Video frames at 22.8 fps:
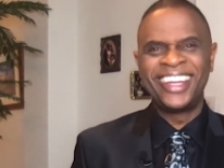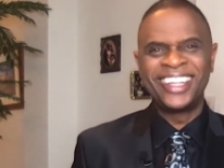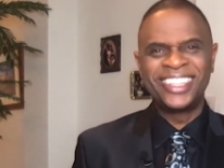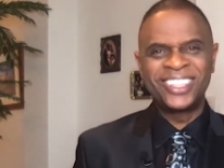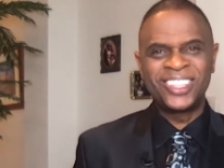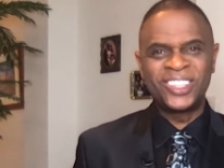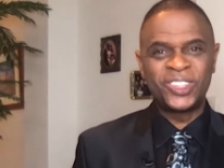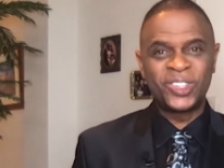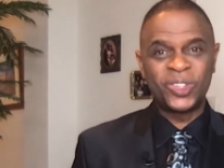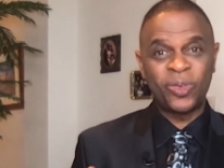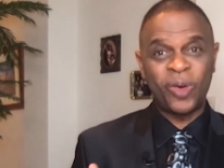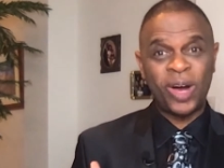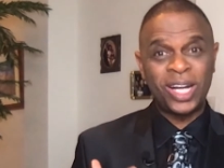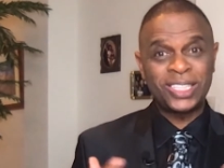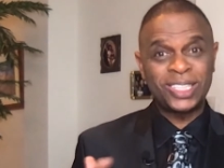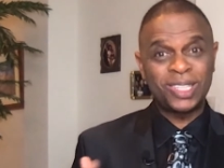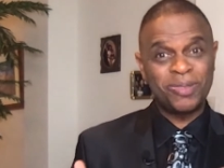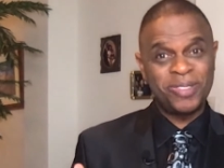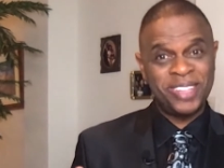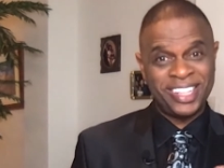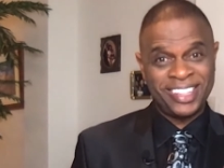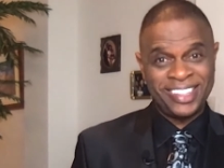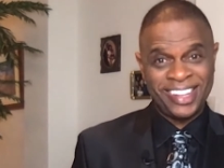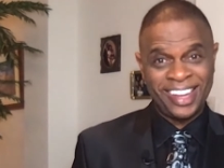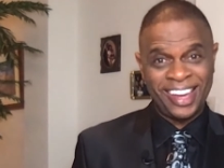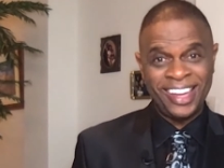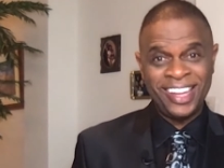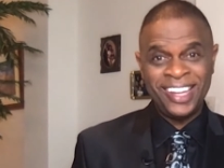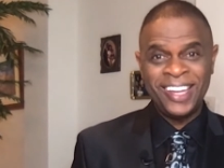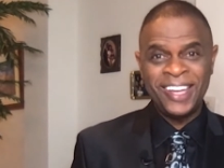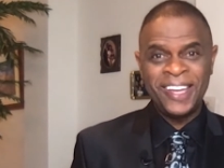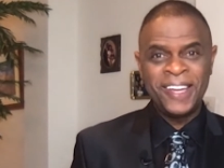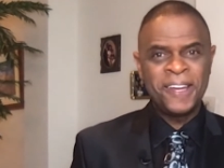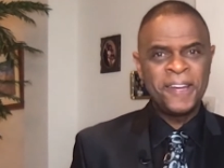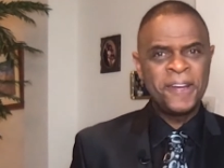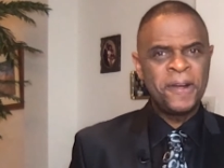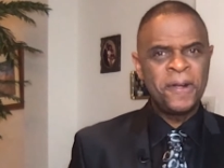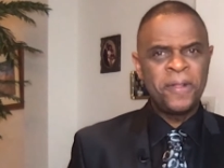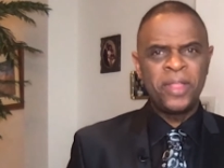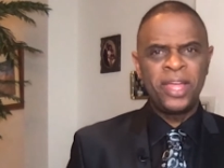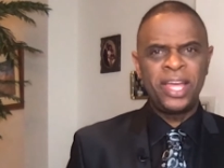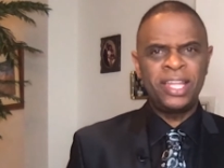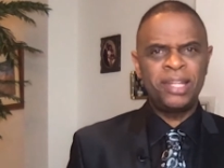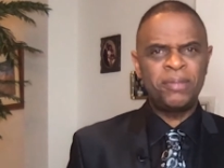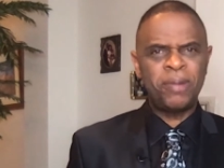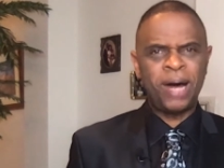since you're watching me today,
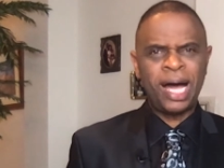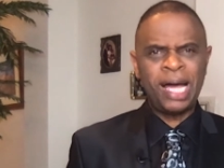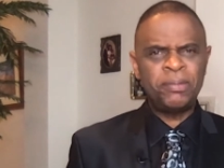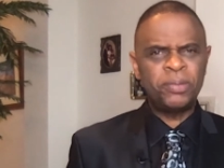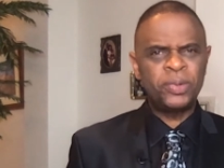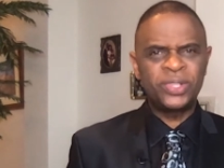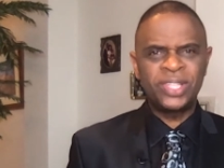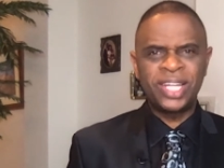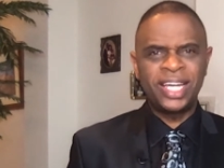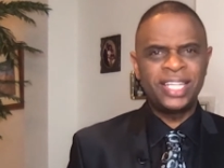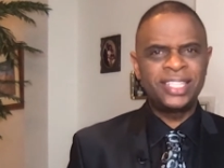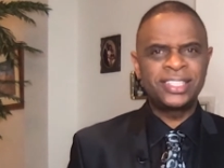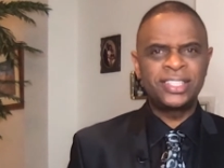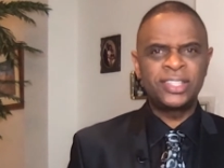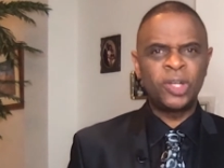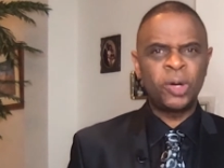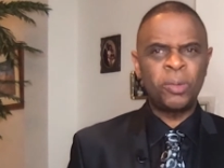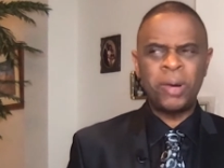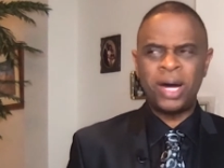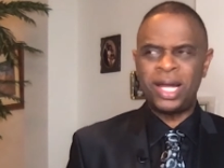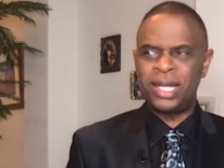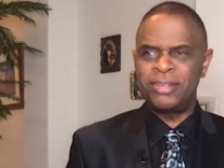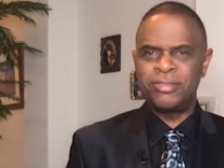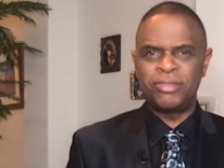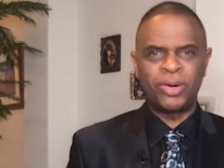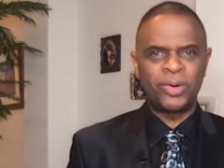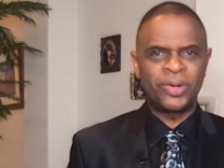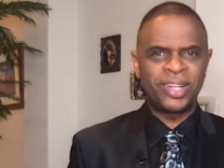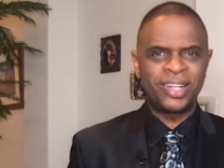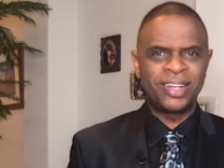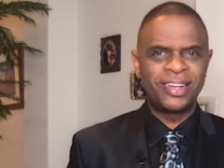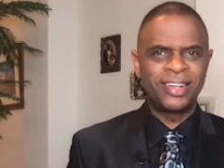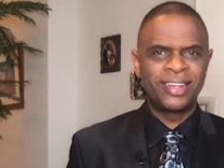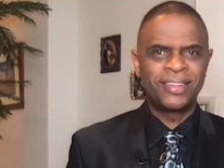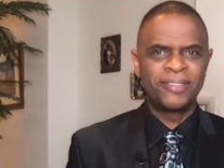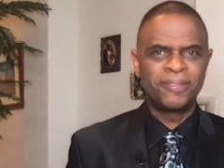in the Bible days, nobody voted.